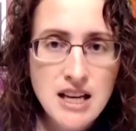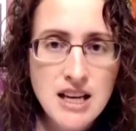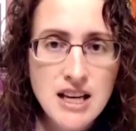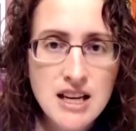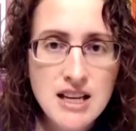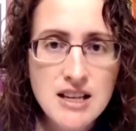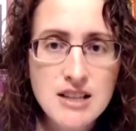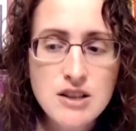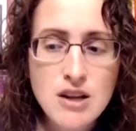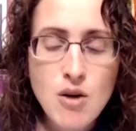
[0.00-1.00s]

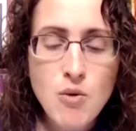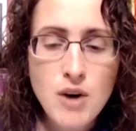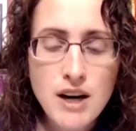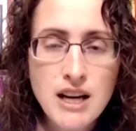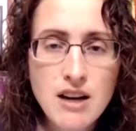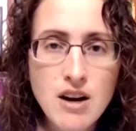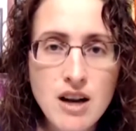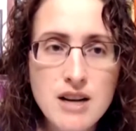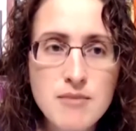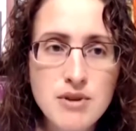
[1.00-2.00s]
is working on
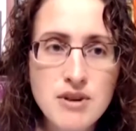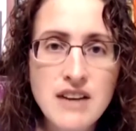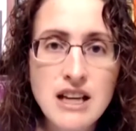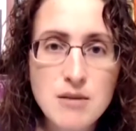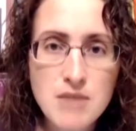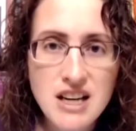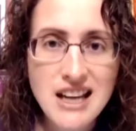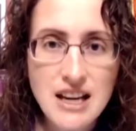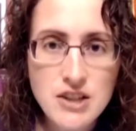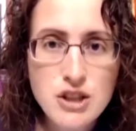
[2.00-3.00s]
improving
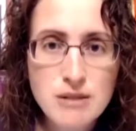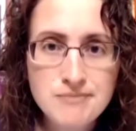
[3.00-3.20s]
communication.